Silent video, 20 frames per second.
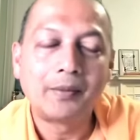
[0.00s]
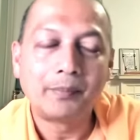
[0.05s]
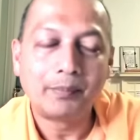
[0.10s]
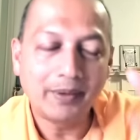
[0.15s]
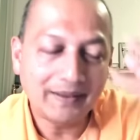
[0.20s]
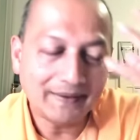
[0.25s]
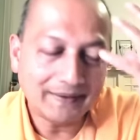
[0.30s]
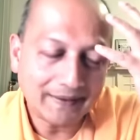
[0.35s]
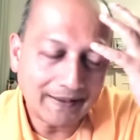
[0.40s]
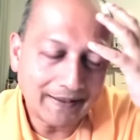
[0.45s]

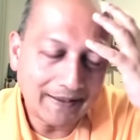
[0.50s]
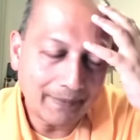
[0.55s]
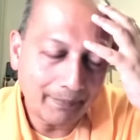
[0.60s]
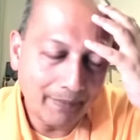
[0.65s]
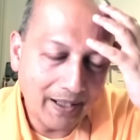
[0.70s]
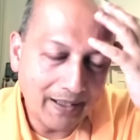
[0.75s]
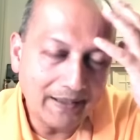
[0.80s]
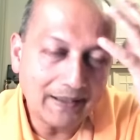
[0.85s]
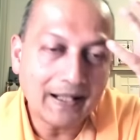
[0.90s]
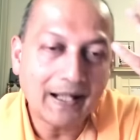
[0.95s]
Basically, the
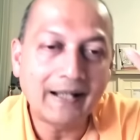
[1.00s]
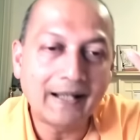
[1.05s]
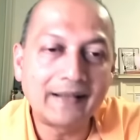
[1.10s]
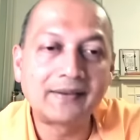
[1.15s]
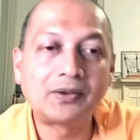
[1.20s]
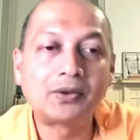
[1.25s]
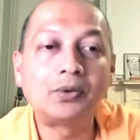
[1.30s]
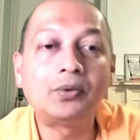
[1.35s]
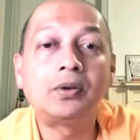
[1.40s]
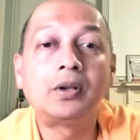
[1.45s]
mind
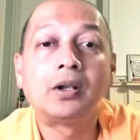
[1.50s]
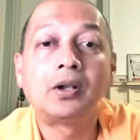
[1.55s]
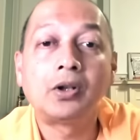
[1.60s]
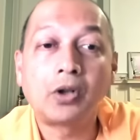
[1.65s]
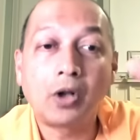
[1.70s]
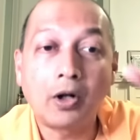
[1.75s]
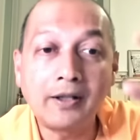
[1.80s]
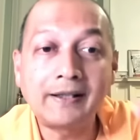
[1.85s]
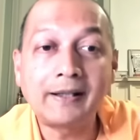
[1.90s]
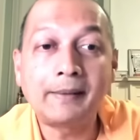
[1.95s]
has to
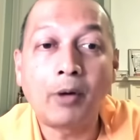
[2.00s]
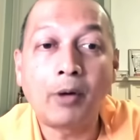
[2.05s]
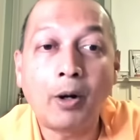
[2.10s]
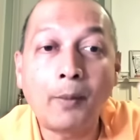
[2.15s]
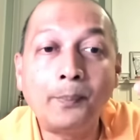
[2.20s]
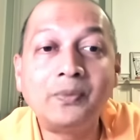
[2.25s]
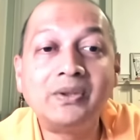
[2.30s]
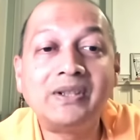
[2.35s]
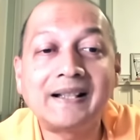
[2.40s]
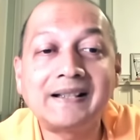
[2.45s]

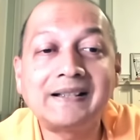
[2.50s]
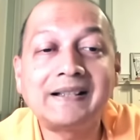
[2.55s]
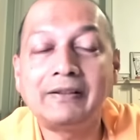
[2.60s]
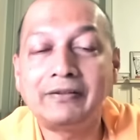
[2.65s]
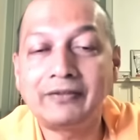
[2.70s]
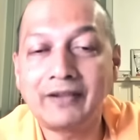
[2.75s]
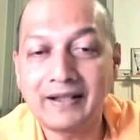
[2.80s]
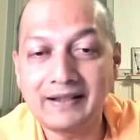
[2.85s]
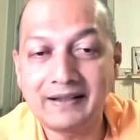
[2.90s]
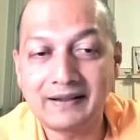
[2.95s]

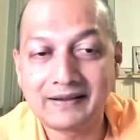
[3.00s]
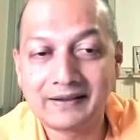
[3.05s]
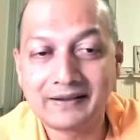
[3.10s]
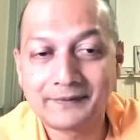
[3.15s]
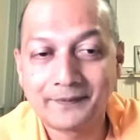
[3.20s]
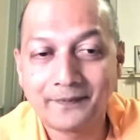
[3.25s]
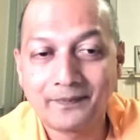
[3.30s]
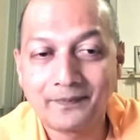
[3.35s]
objectify it.